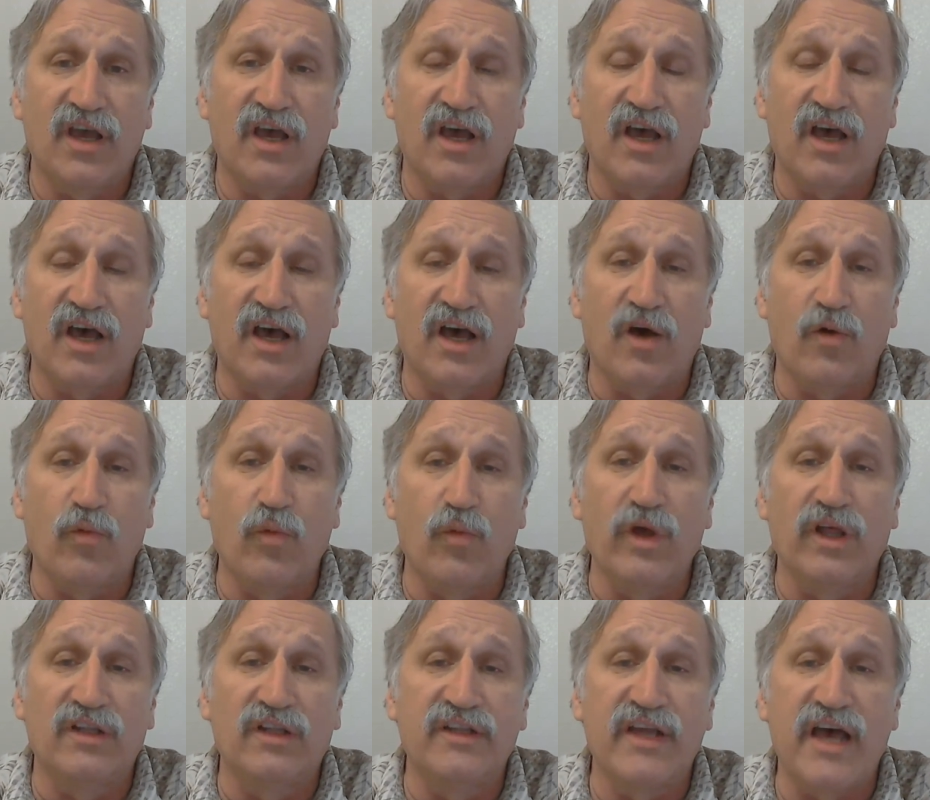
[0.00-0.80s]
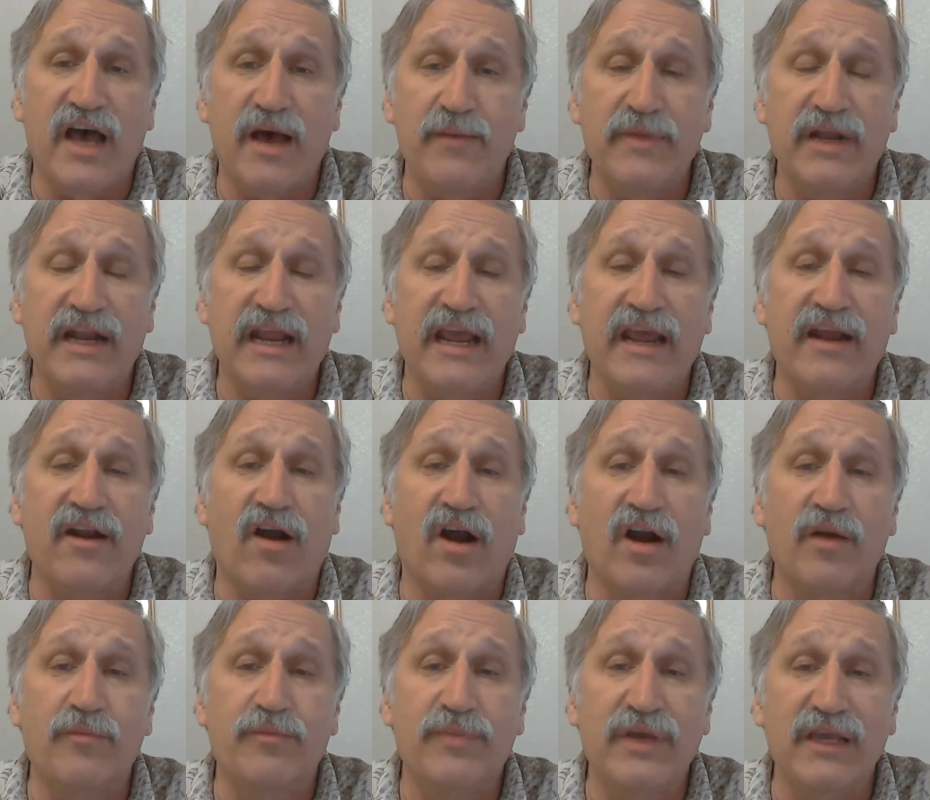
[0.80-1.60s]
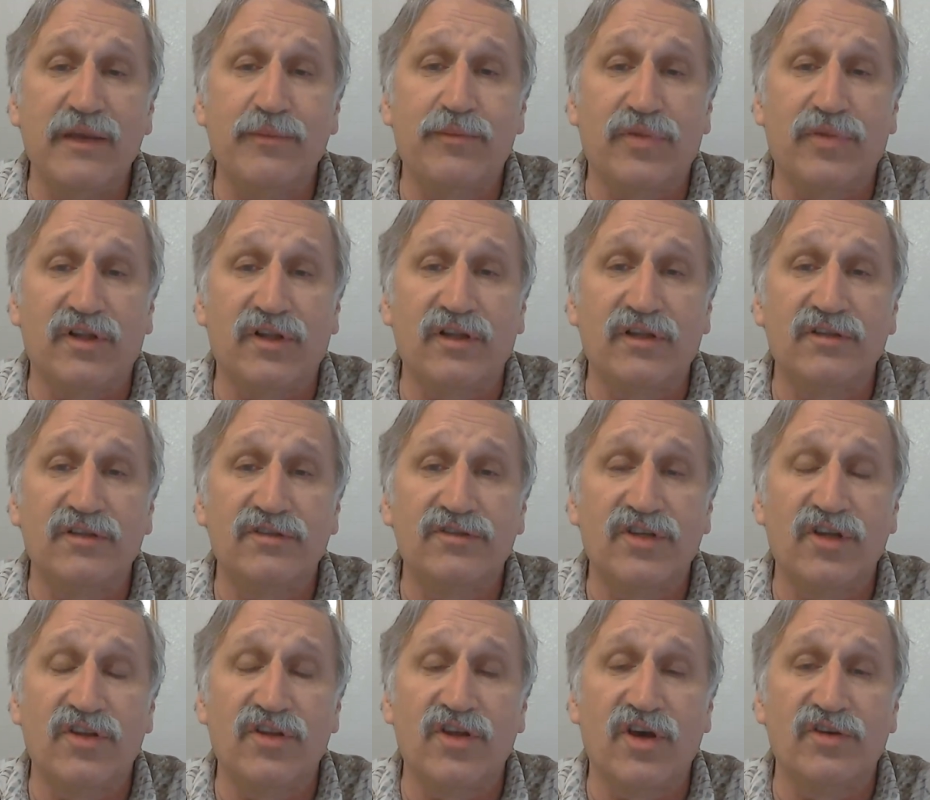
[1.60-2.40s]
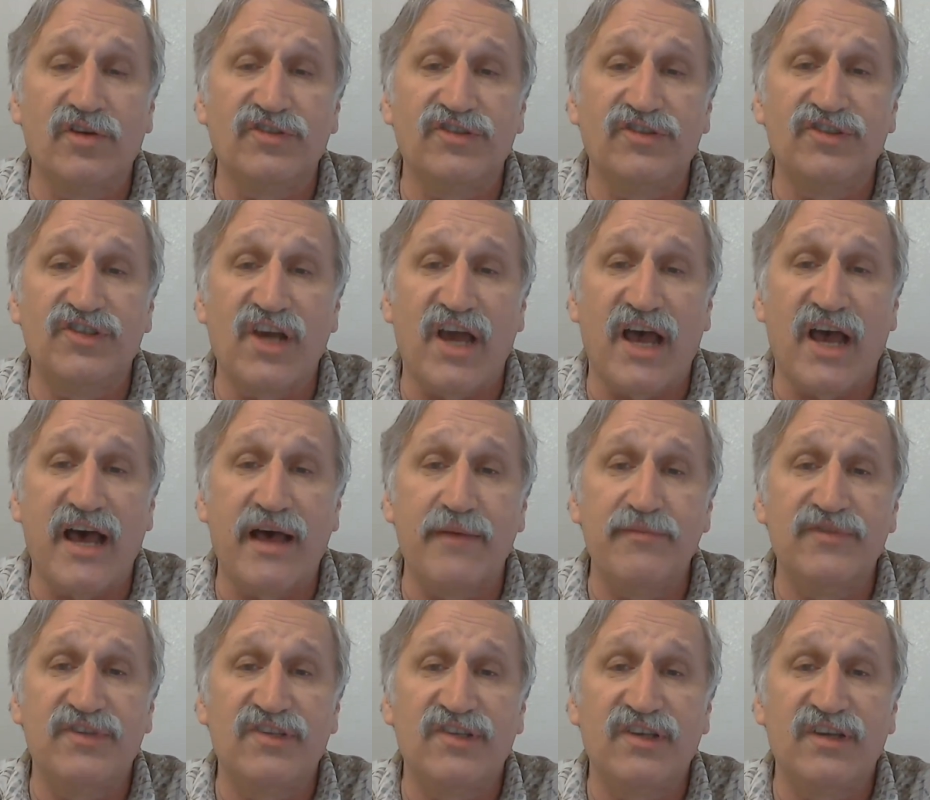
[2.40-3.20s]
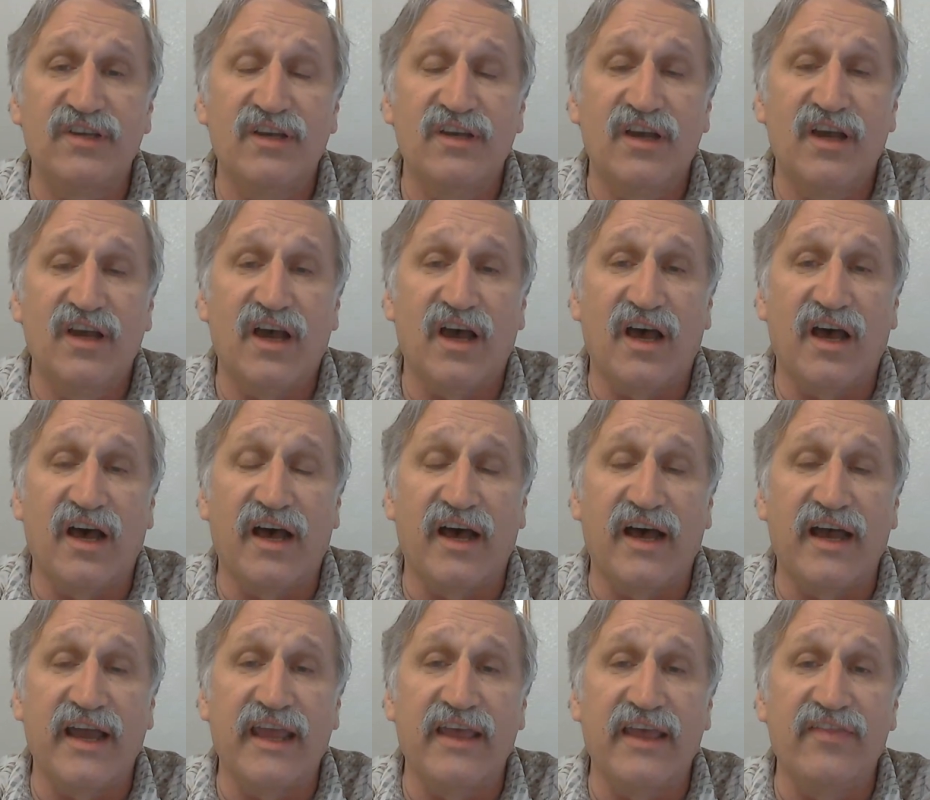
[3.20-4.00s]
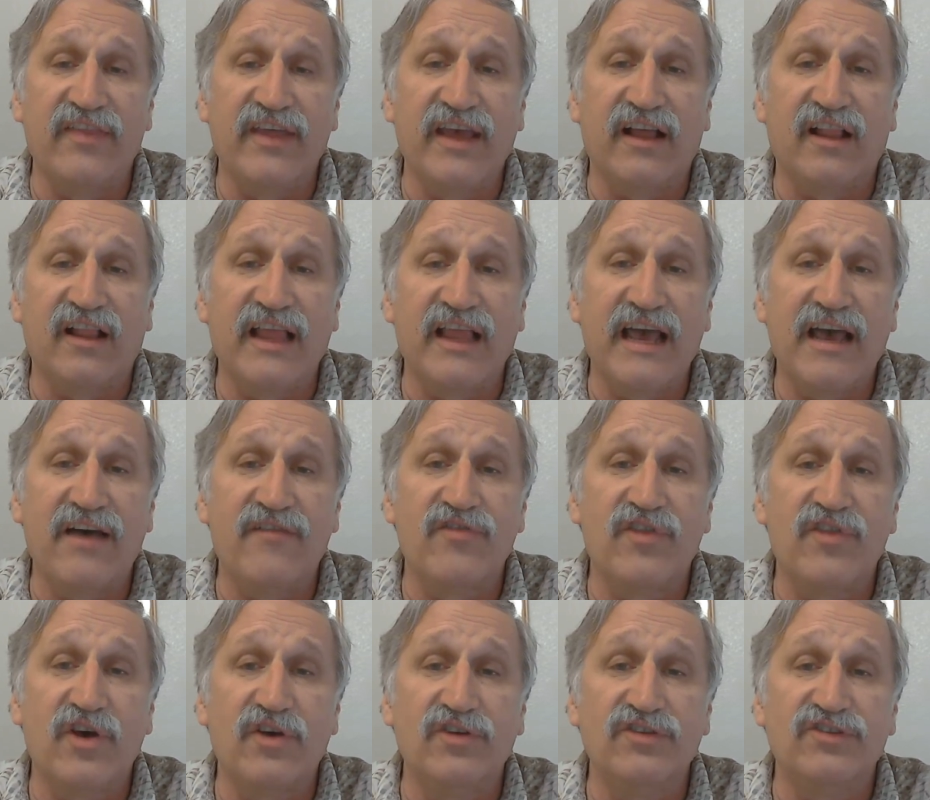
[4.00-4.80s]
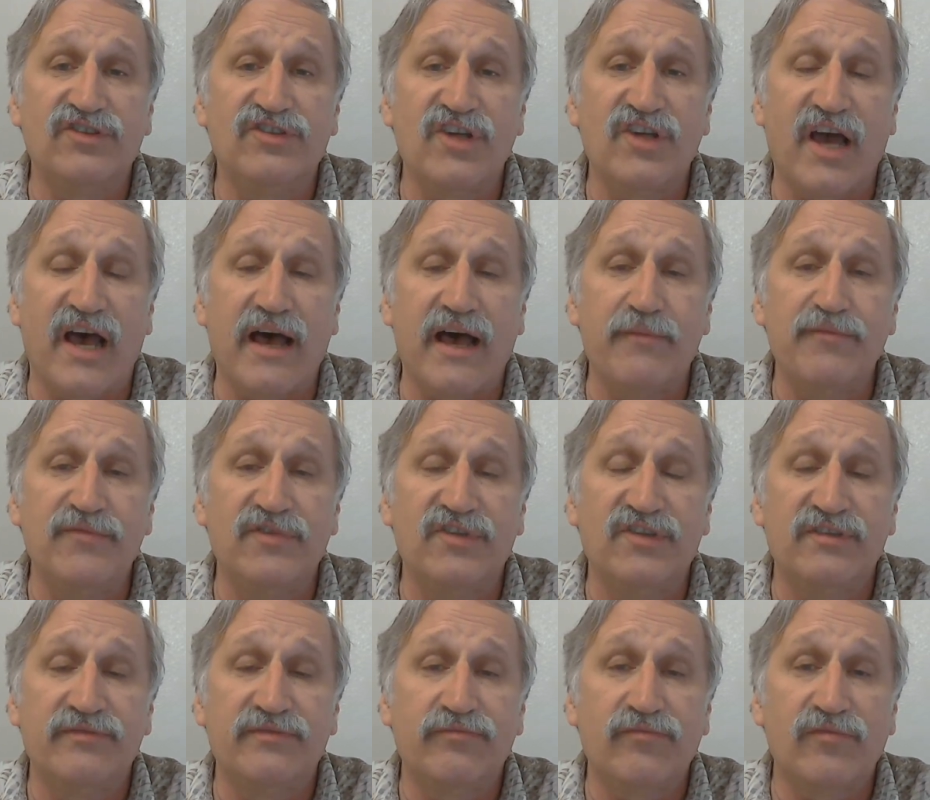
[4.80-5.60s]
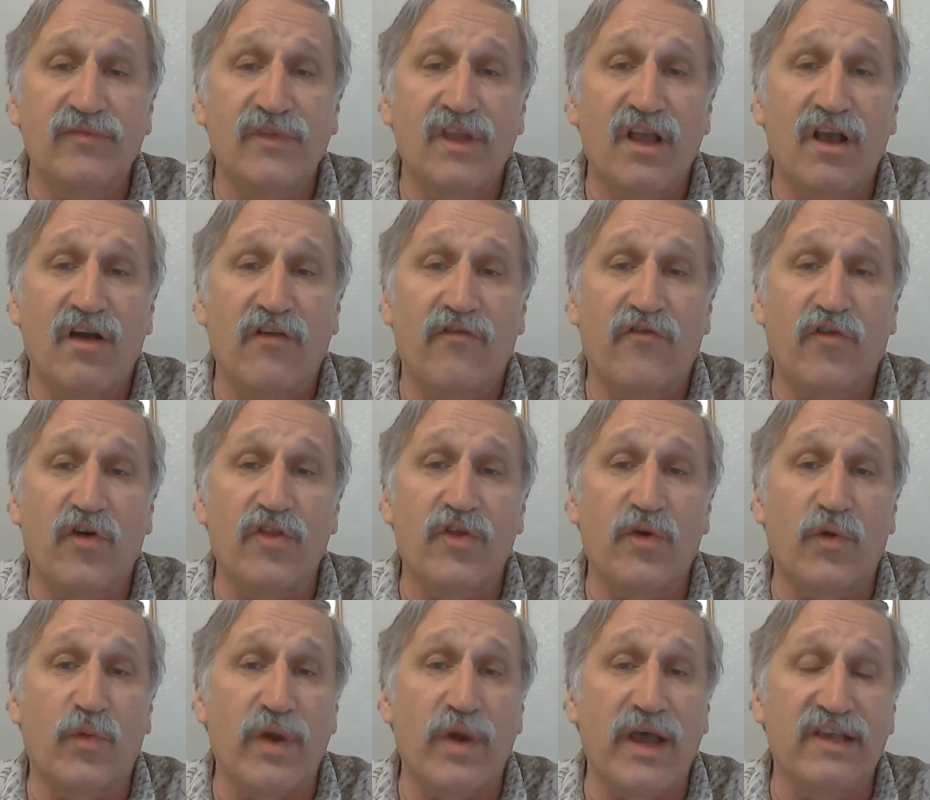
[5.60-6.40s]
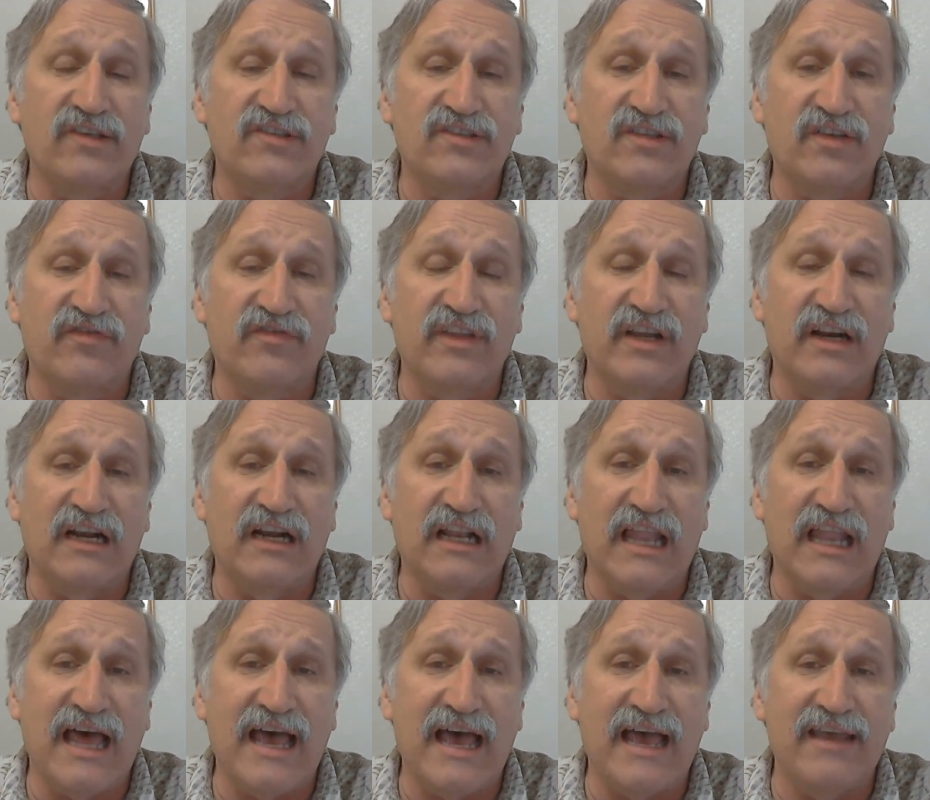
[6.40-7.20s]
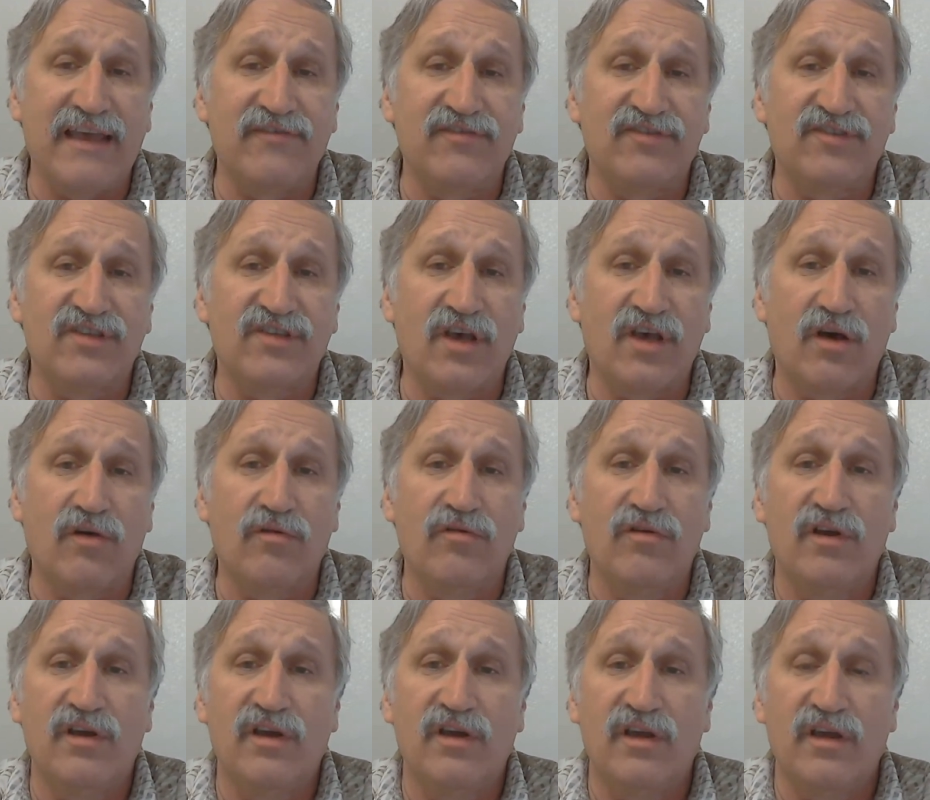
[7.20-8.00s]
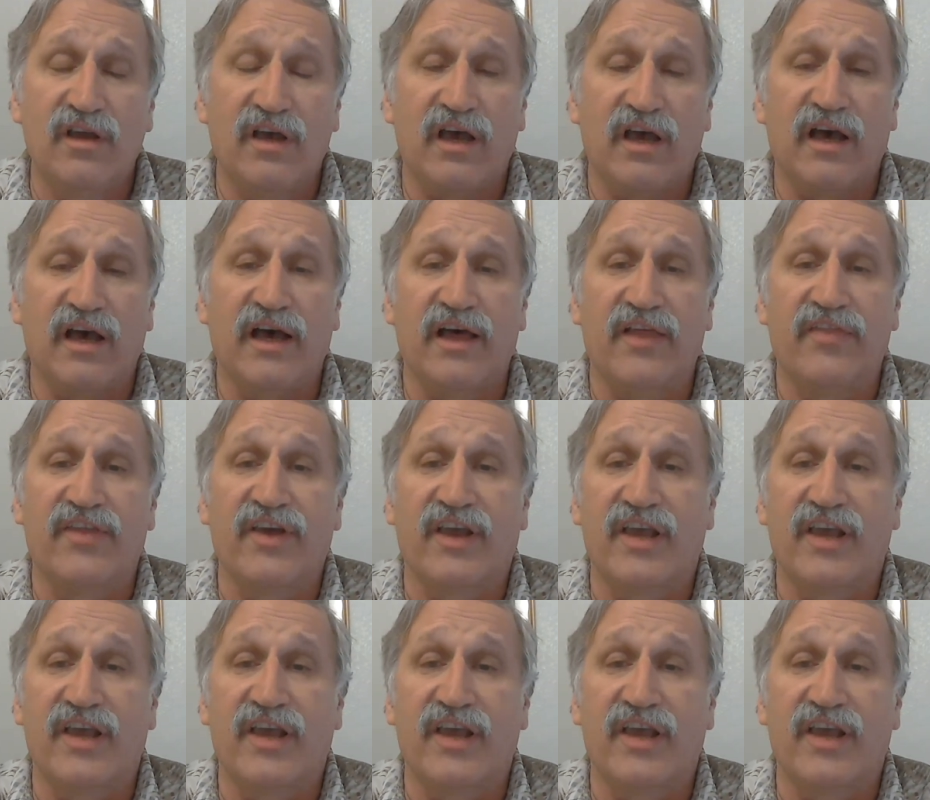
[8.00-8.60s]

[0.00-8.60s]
We'll nominate our people to those jobs, and they'll have those jobs for the rest of their lives. So the